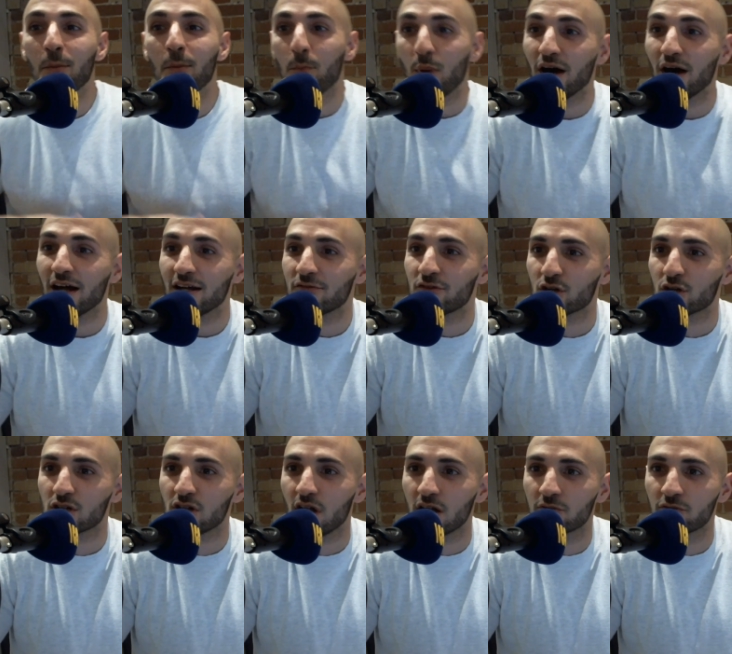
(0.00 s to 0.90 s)
But if
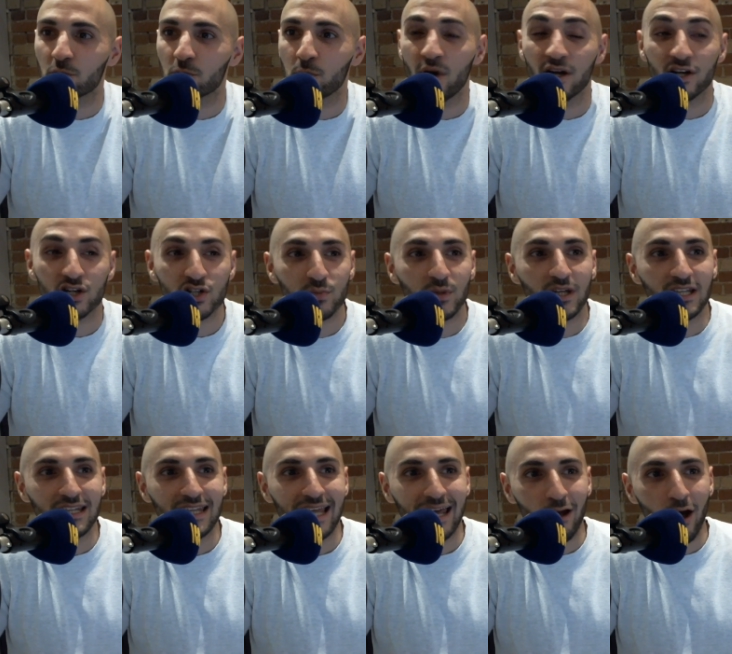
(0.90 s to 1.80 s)
you're a glutton for
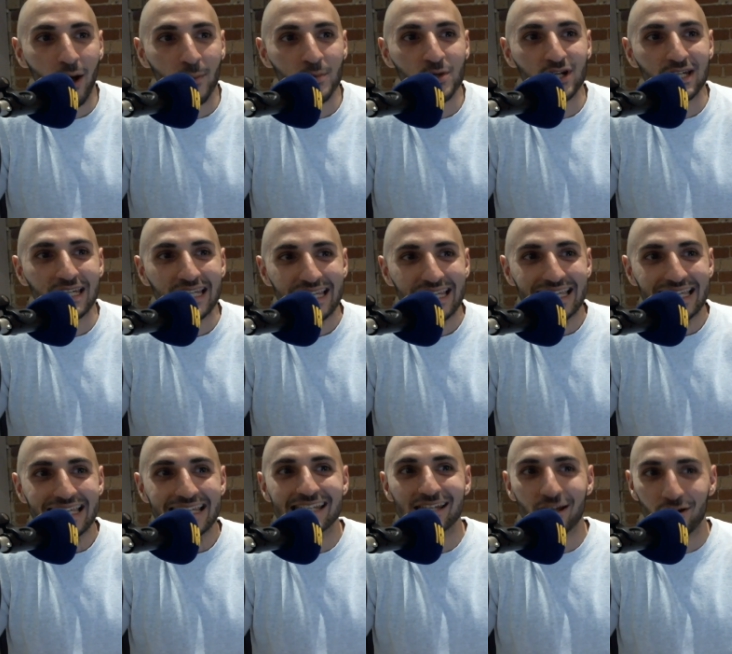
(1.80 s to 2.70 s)
punishment, that option
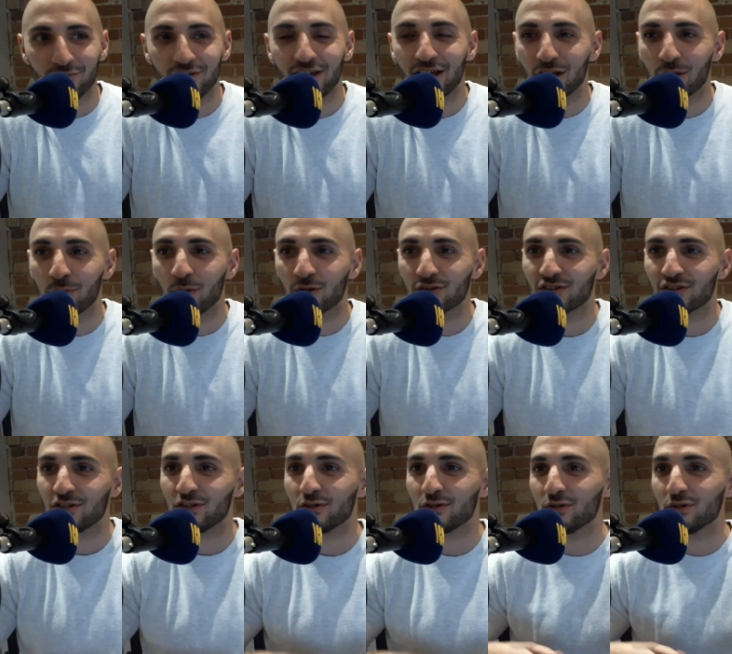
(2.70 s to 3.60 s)
is available to
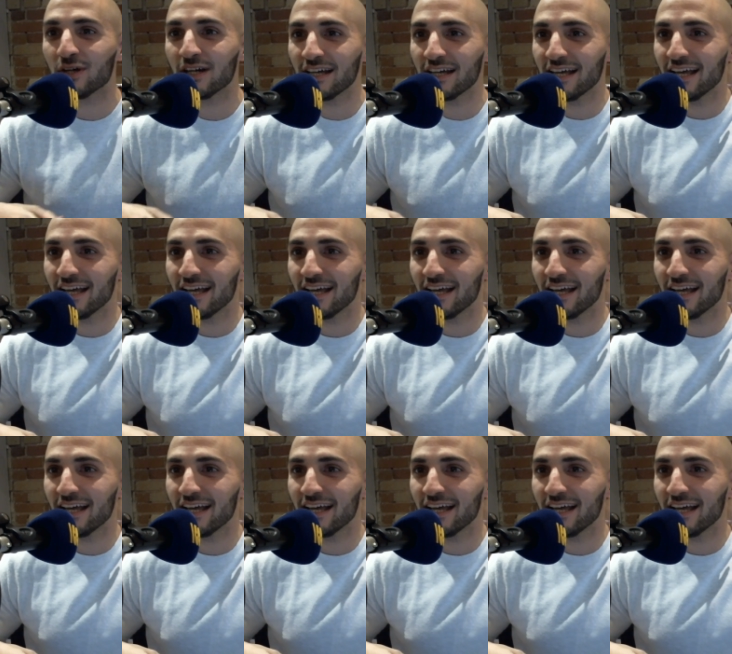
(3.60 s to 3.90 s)
you.